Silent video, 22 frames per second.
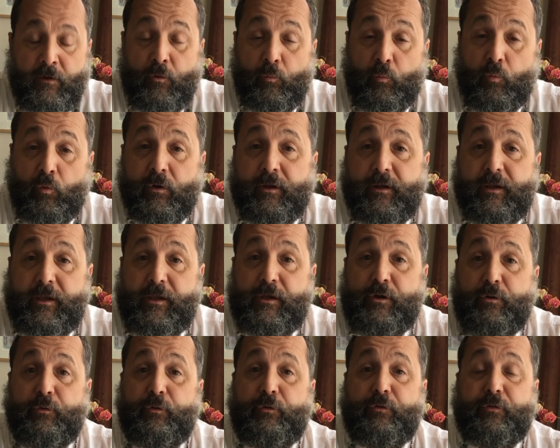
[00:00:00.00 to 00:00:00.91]
We're going to
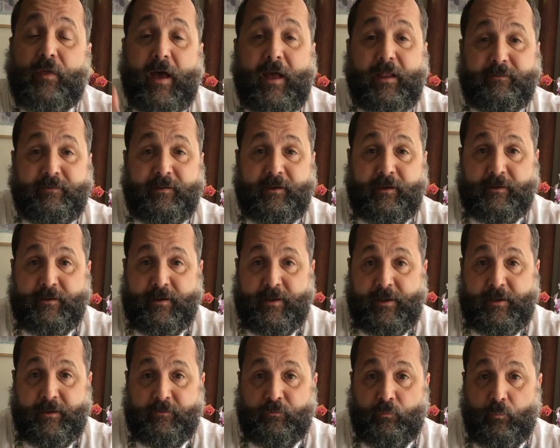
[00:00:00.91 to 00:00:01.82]
use that
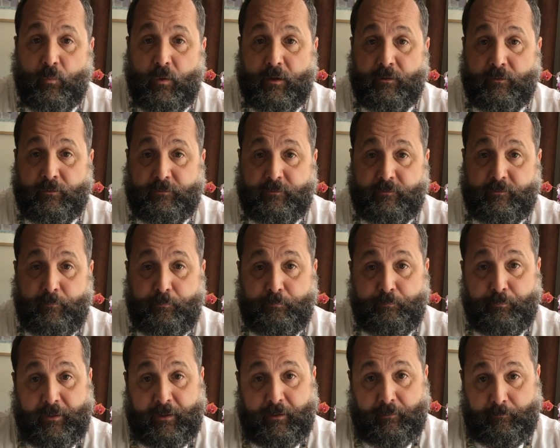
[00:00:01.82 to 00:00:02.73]
technique as well to
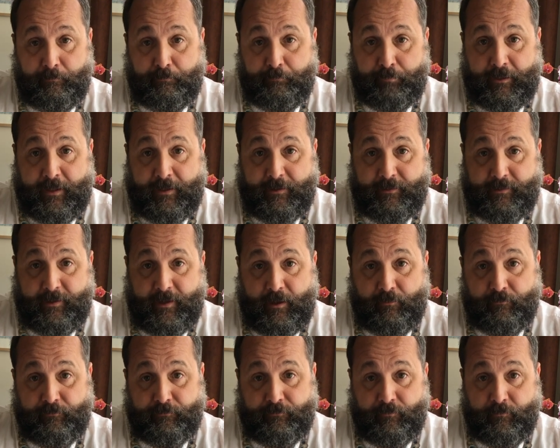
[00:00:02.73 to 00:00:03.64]
blend
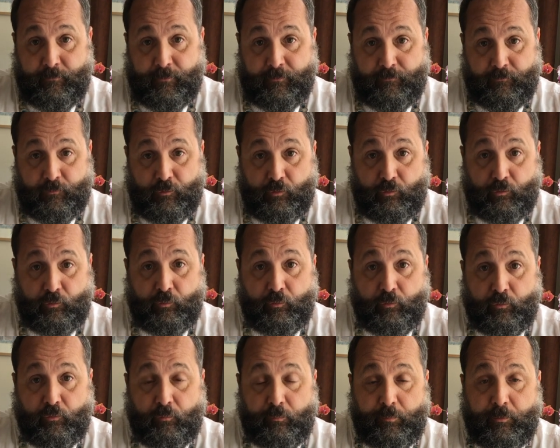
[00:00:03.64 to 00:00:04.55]
down from a
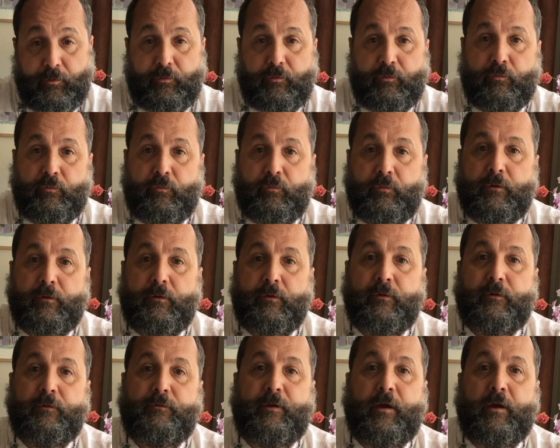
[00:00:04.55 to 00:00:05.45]
cool blue
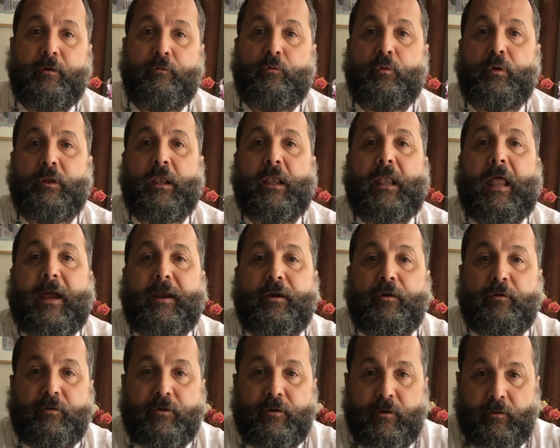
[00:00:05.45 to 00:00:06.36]
down to a
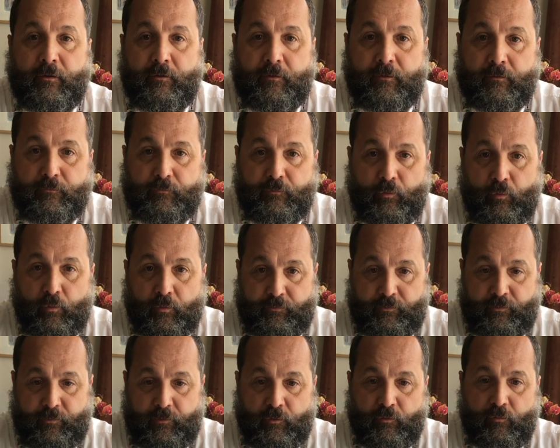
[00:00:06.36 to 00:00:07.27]
lighter color towards
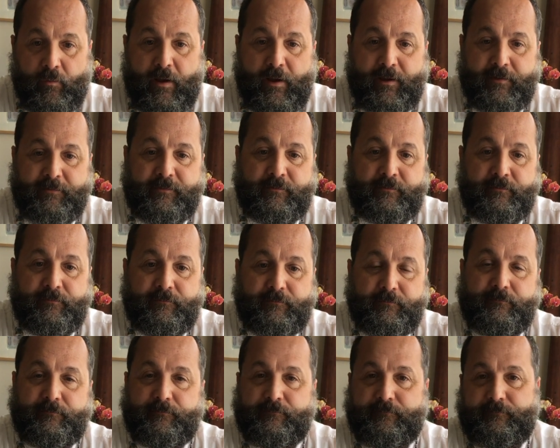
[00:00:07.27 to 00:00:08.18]
the horizon.
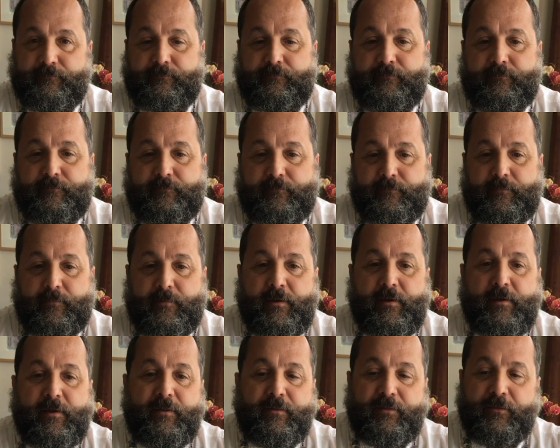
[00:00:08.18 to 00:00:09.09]

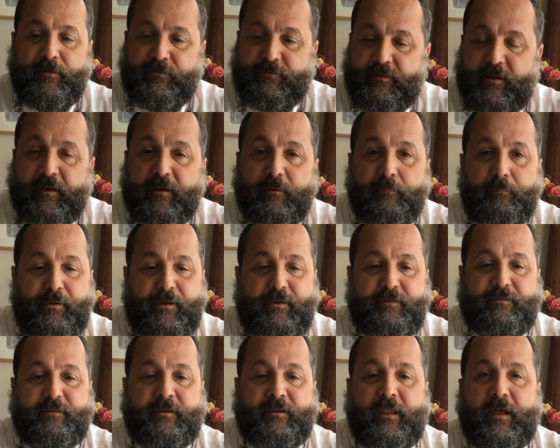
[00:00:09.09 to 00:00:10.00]
The second
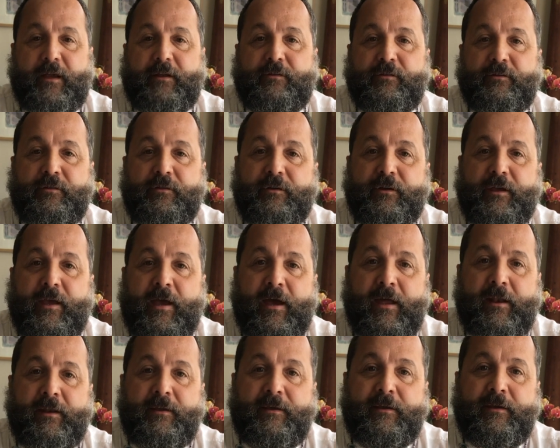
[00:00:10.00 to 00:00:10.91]
piece I'd like to look
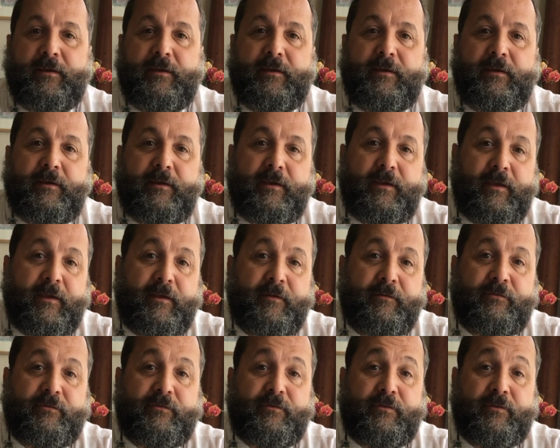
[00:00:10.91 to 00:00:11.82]
at
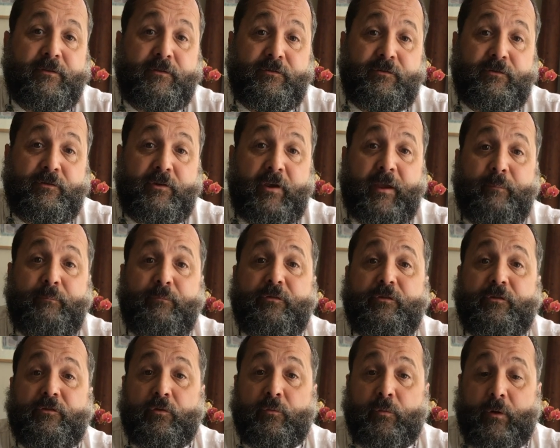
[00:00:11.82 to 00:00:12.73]
is the
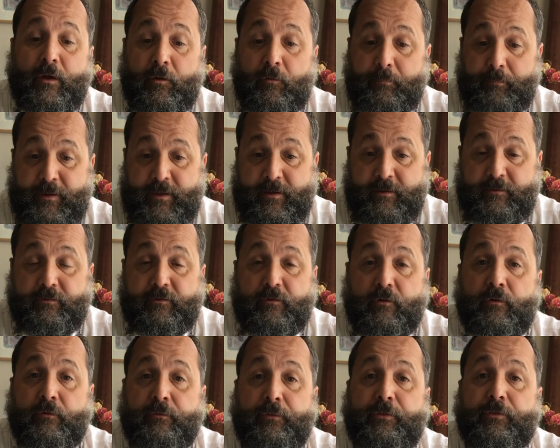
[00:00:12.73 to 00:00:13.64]
James Turrell piece
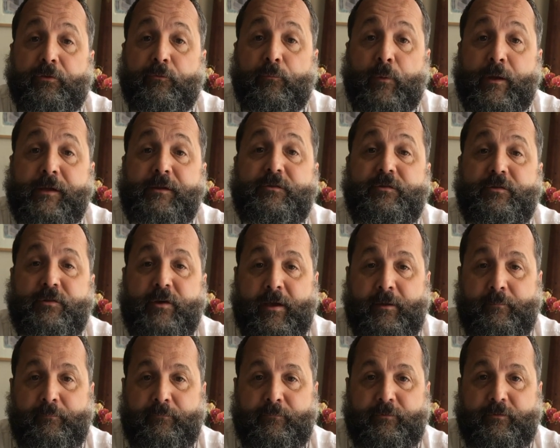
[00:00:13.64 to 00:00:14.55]
called 3
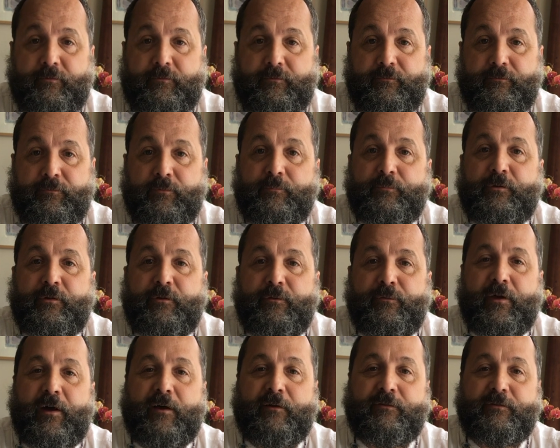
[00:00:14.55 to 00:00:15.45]
Gems from
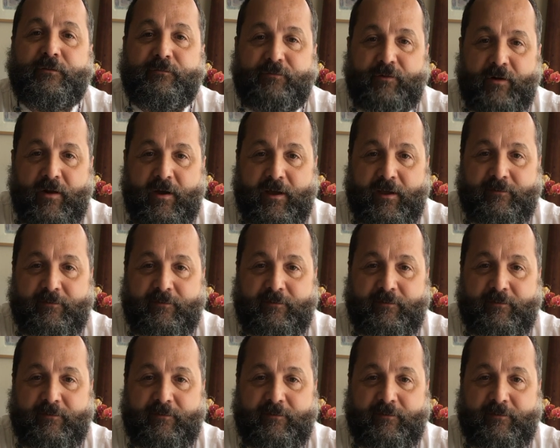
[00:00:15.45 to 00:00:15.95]
2005.